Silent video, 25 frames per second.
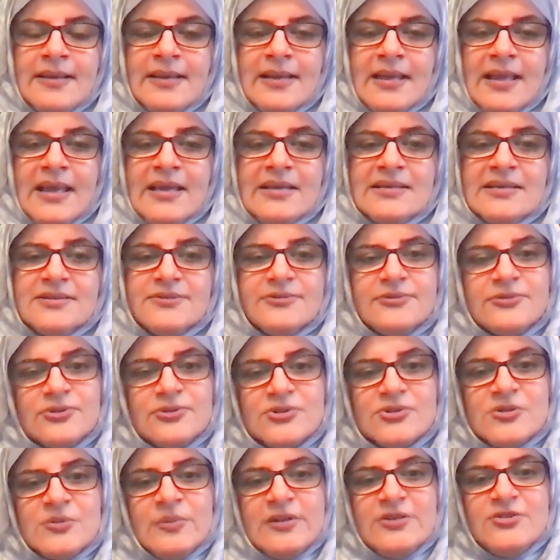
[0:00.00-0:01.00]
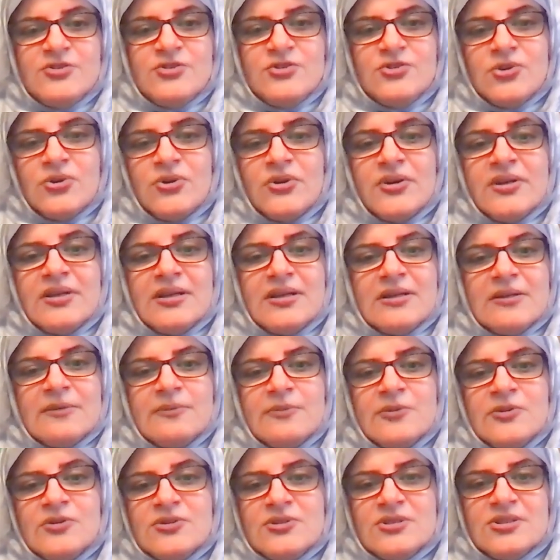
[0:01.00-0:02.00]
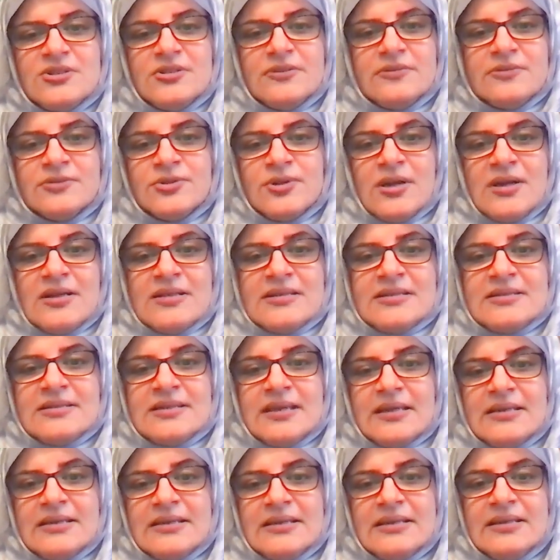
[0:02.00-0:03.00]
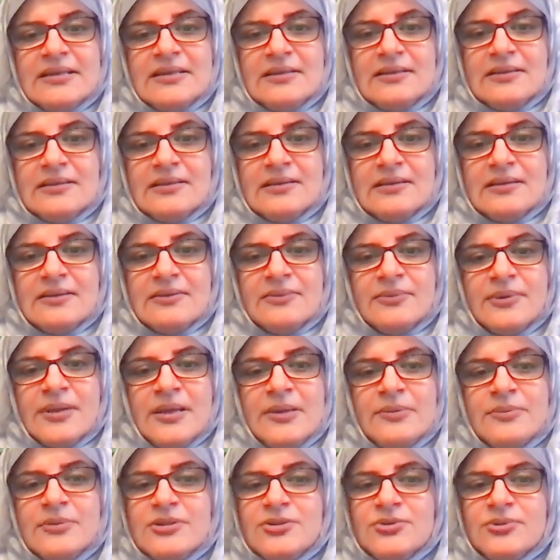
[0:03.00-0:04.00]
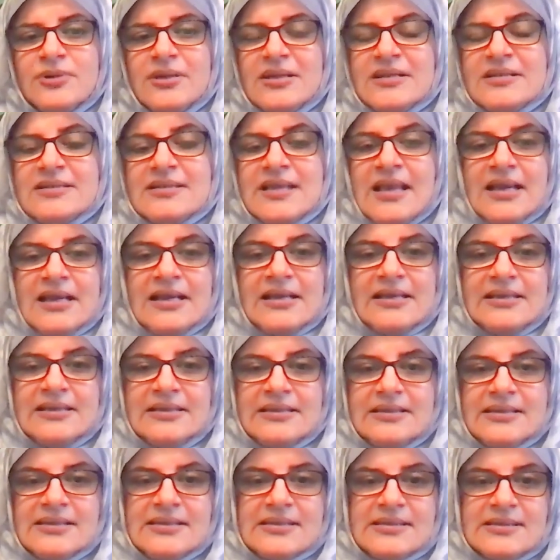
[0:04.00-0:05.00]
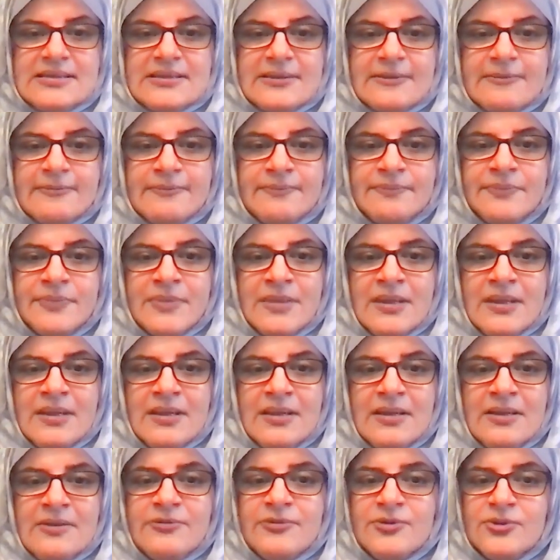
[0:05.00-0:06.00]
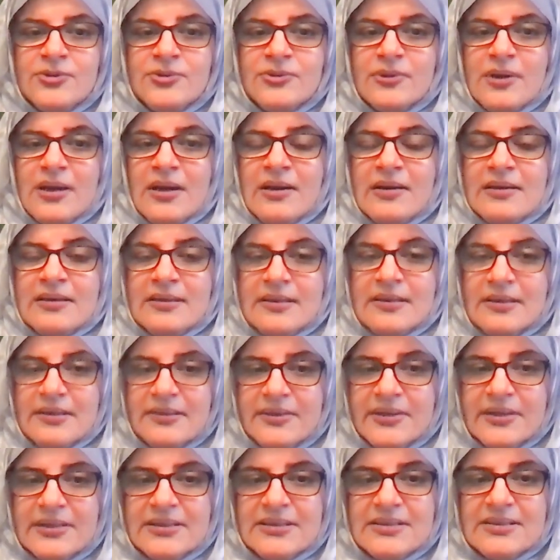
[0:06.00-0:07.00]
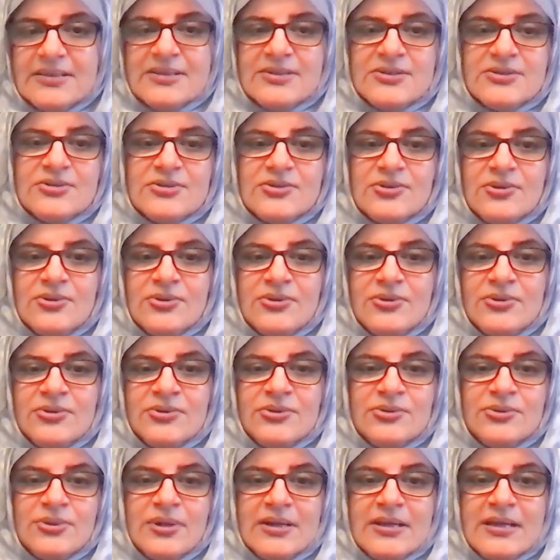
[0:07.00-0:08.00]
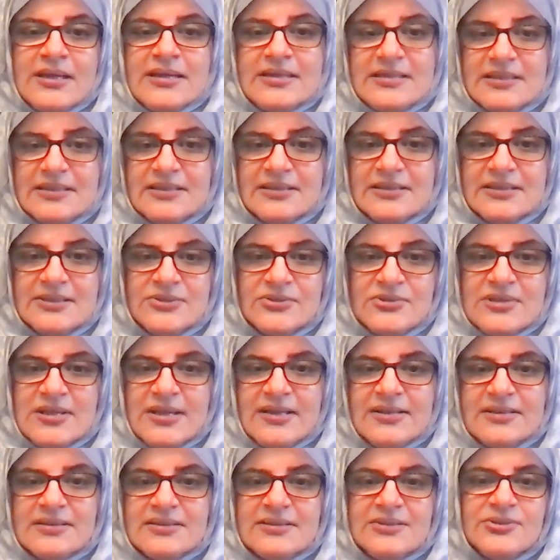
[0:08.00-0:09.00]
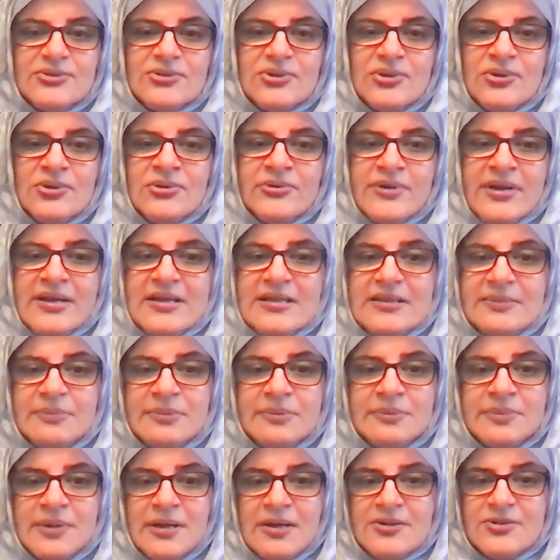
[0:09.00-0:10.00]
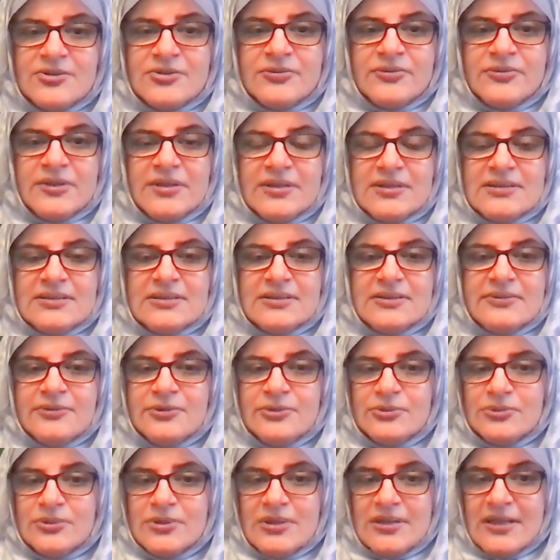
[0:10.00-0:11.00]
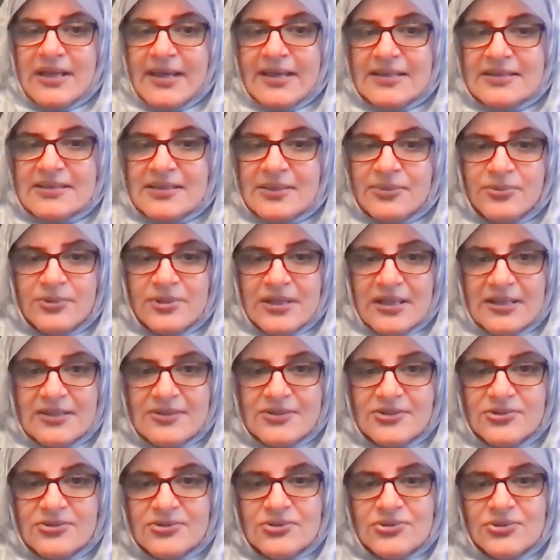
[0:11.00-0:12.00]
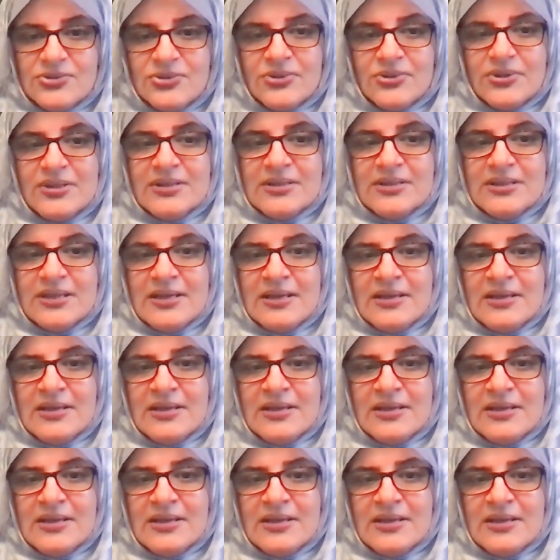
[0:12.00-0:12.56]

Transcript: And of course, please join our community of Quran study where we do exactly this. If you are hearing this or you are getting a newsletter, you're already part of it. If you would like someone else to join,